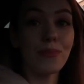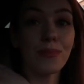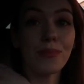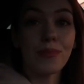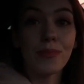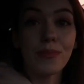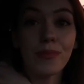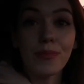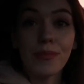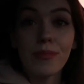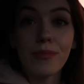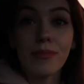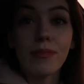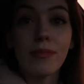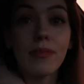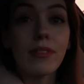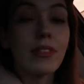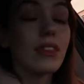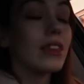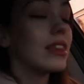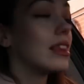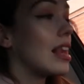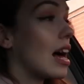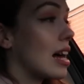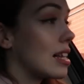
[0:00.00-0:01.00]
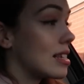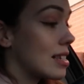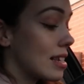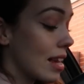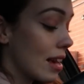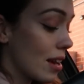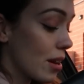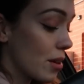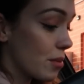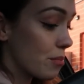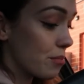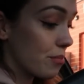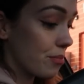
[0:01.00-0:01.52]
Anything else for you? That's
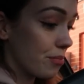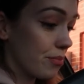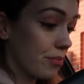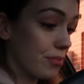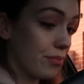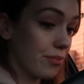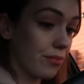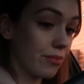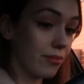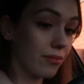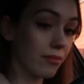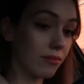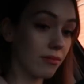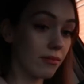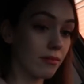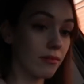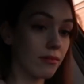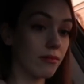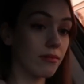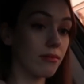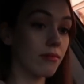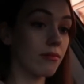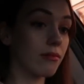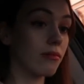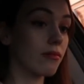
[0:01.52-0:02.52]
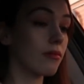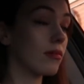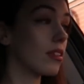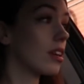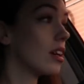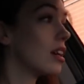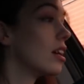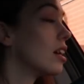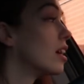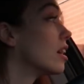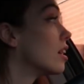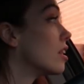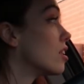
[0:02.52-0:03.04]
it. Can I get your name for
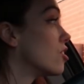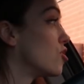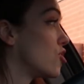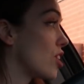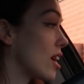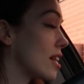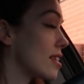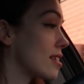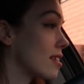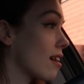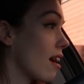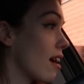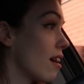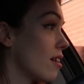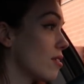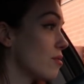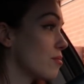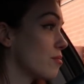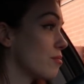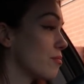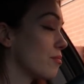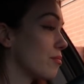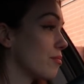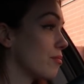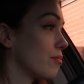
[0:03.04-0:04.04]
the order? Jessica.